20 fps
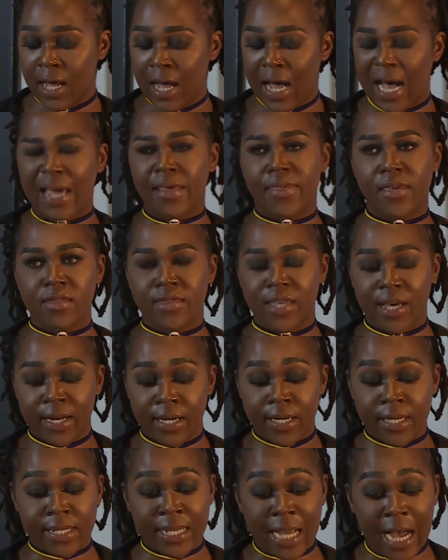I think that
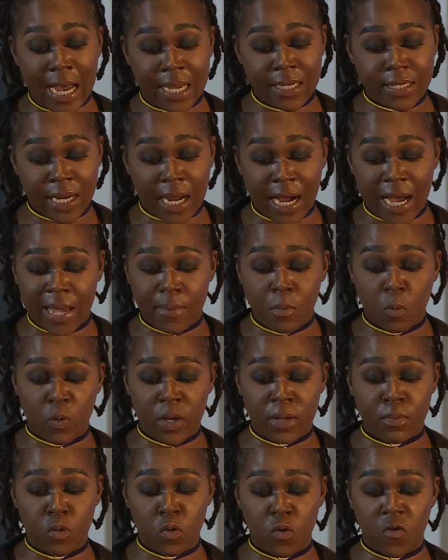it is high time
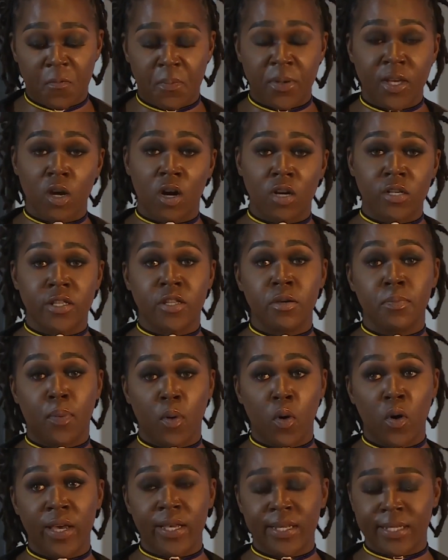we move beyond the
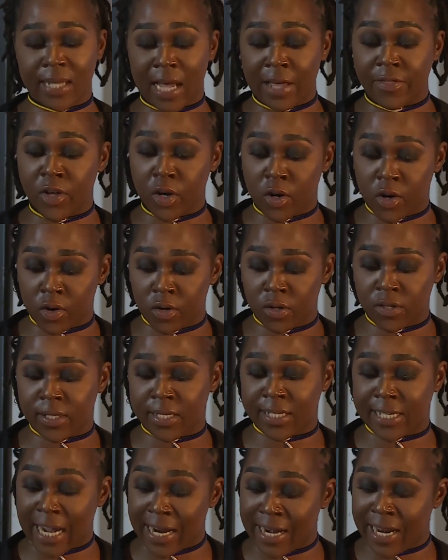boys and the girls
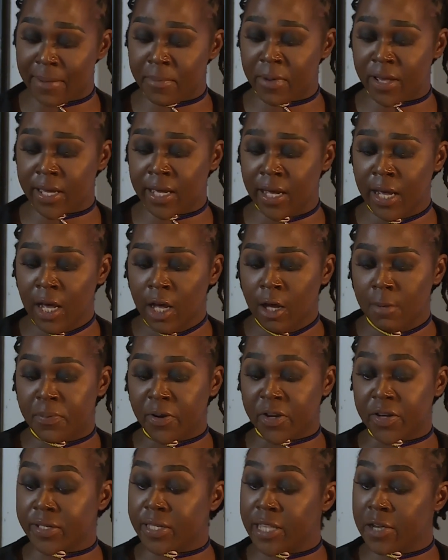dynamic
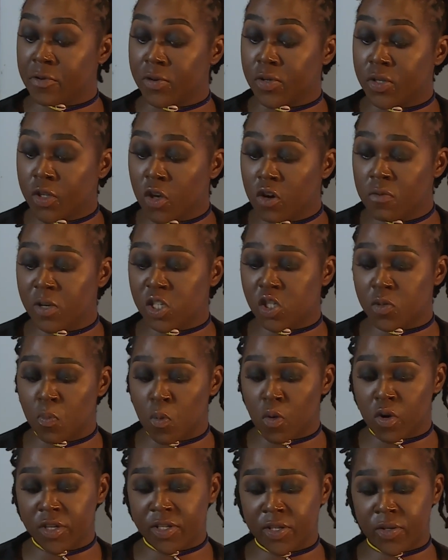because there is so much
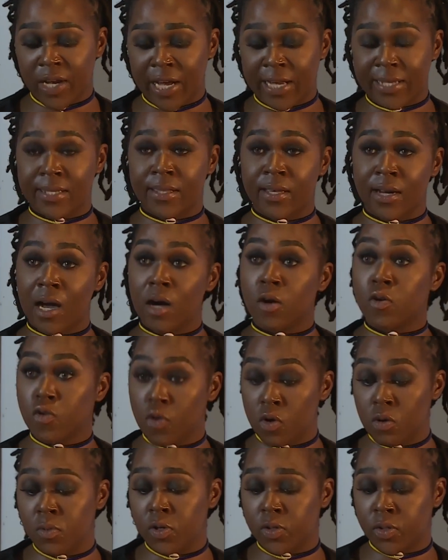more to us than our
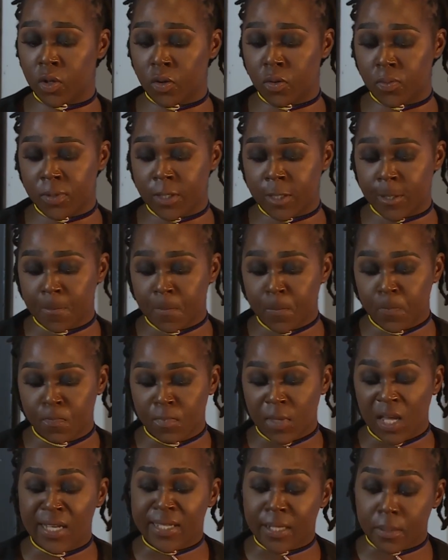chromosomes.
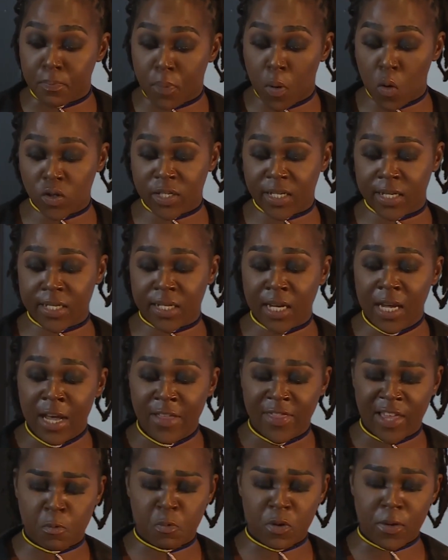It's important
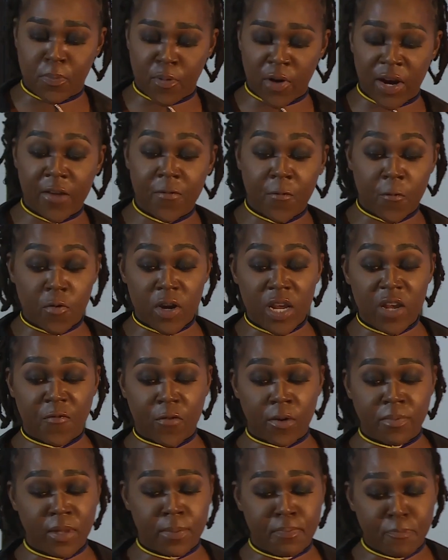that we break free
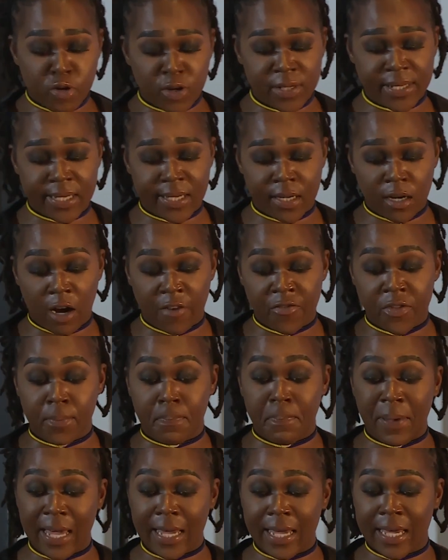from the prison of the
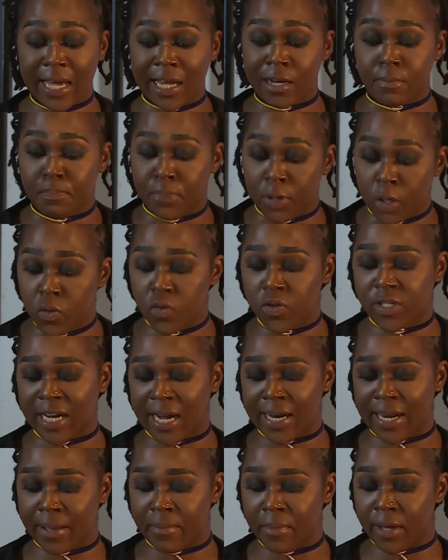pink and blue
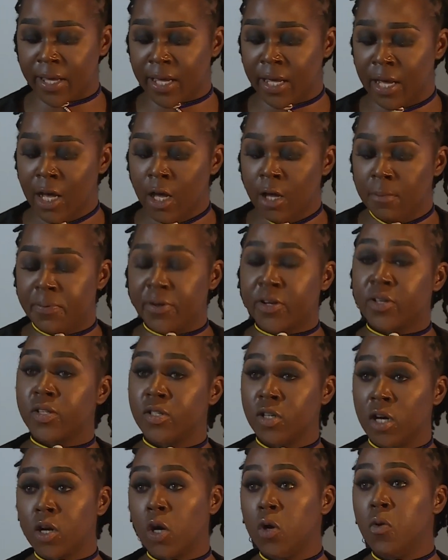dynamic because
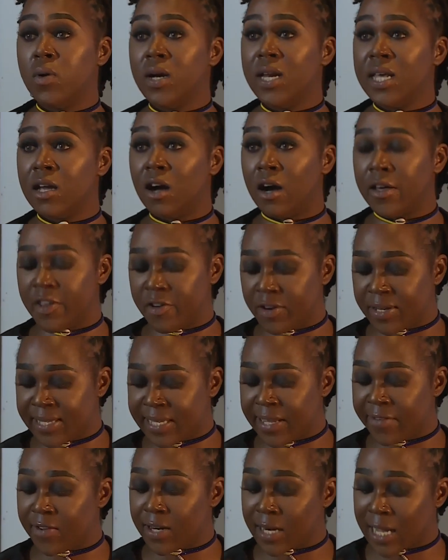not only are there
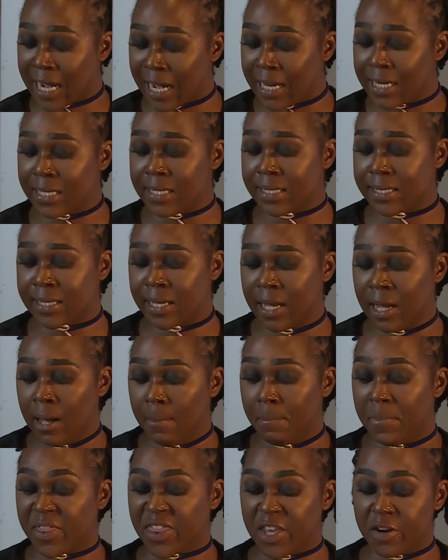7 colors,
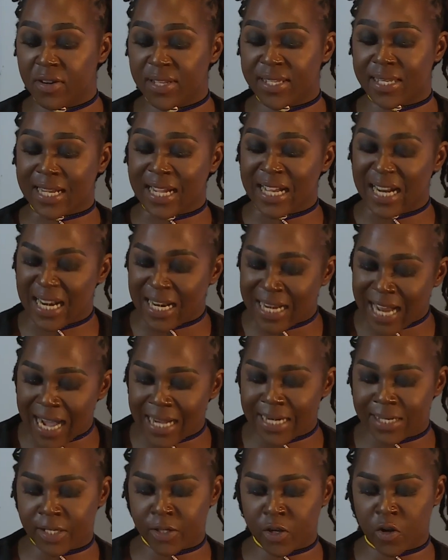but there is a
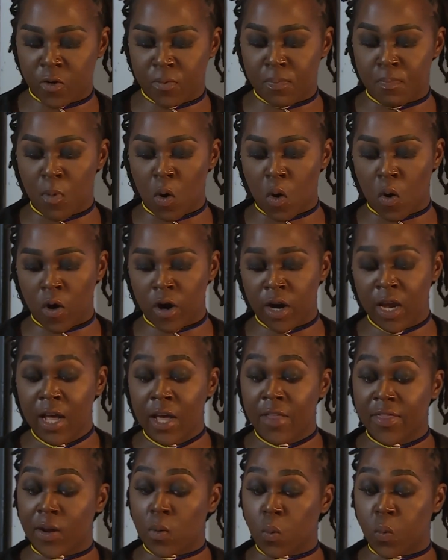kaleidoscope more
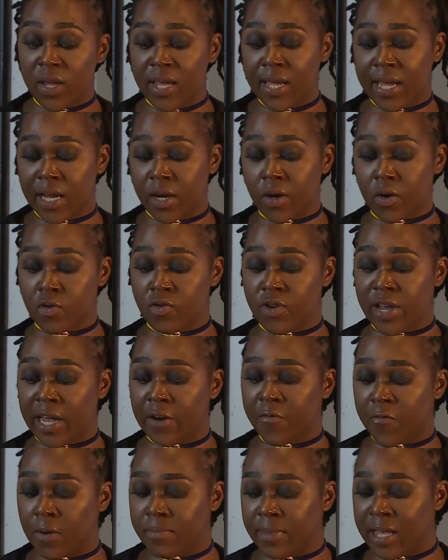that we can create
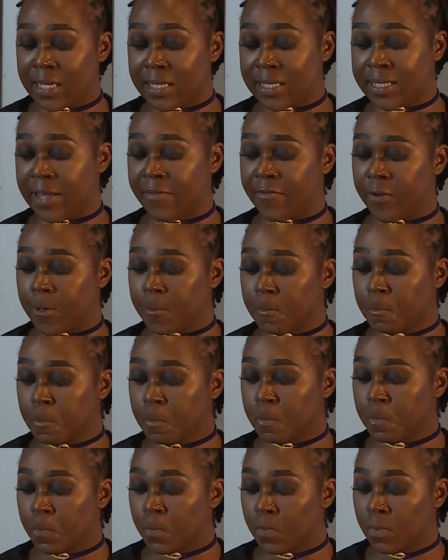from that 7.
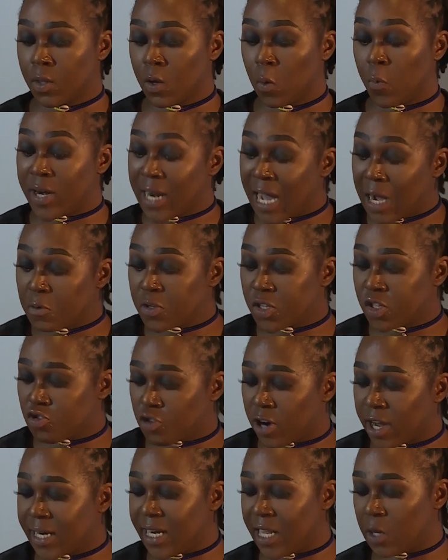When I was
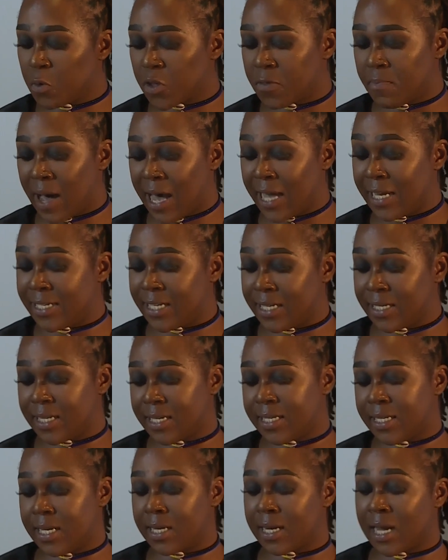struggling with my
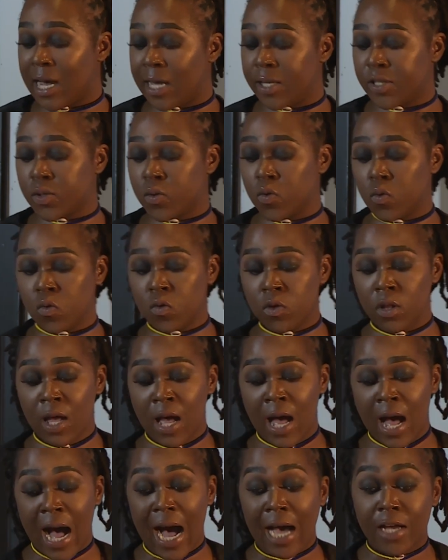identity in high school,
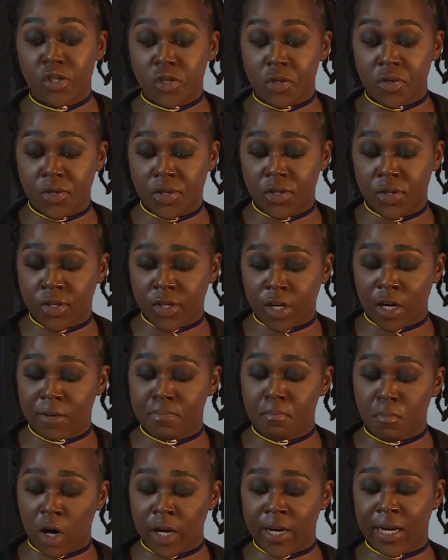I chose to start
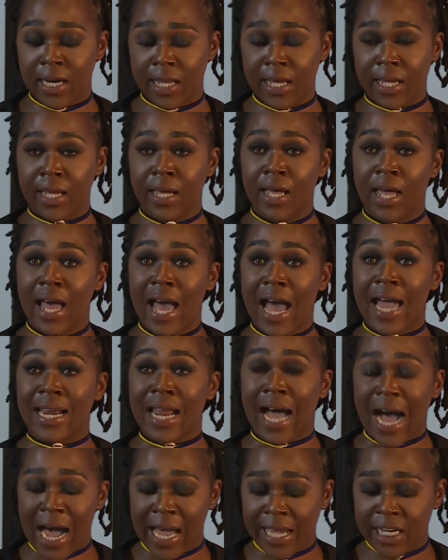modeling and
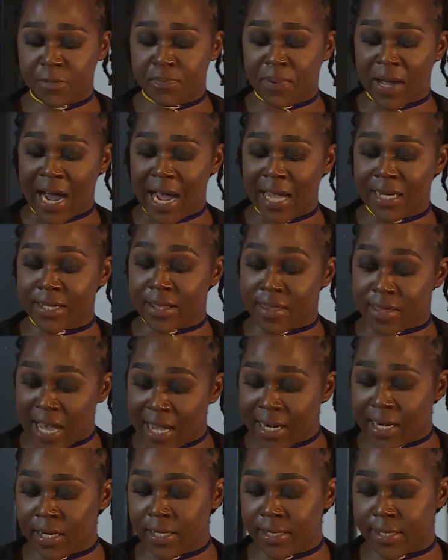hide behind
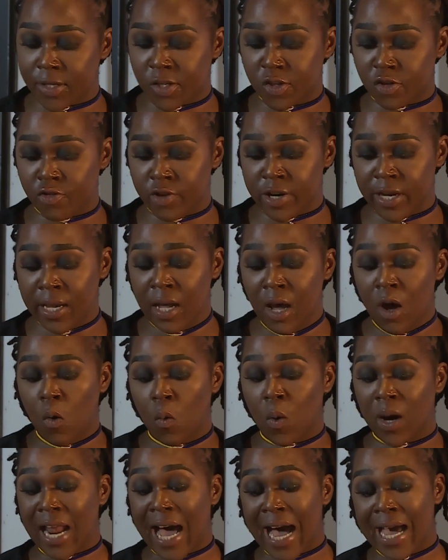that industry
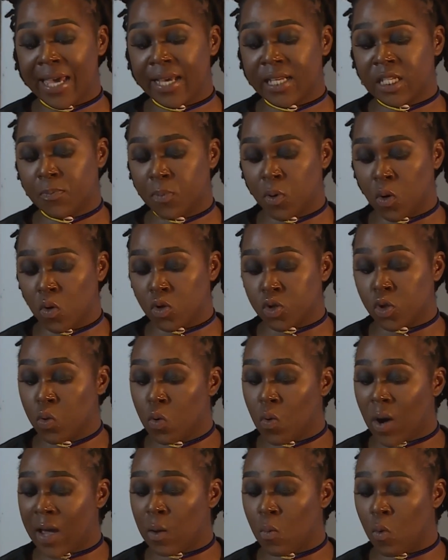while I explored
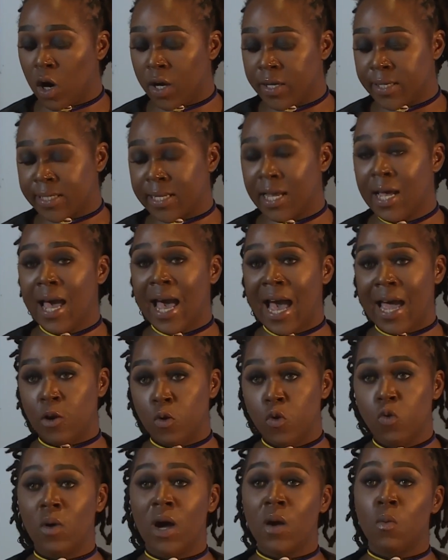who I was and
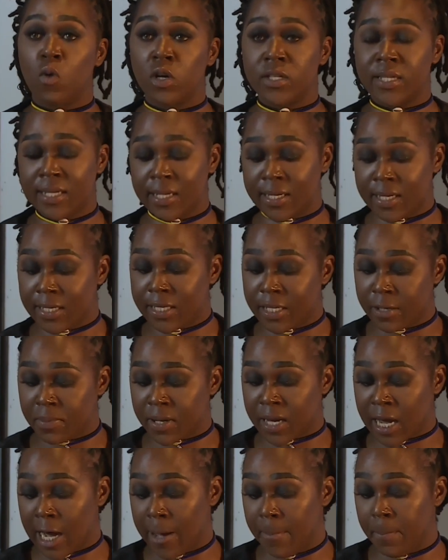who I wanted to
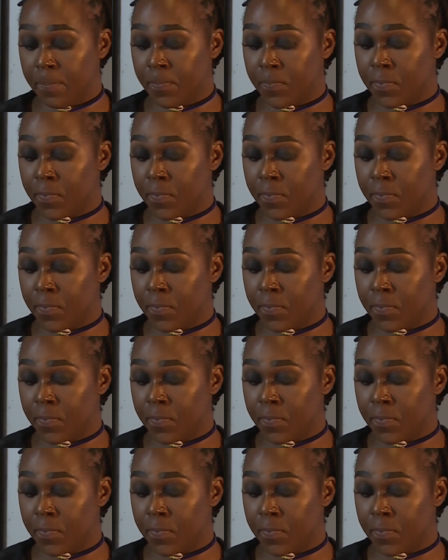become.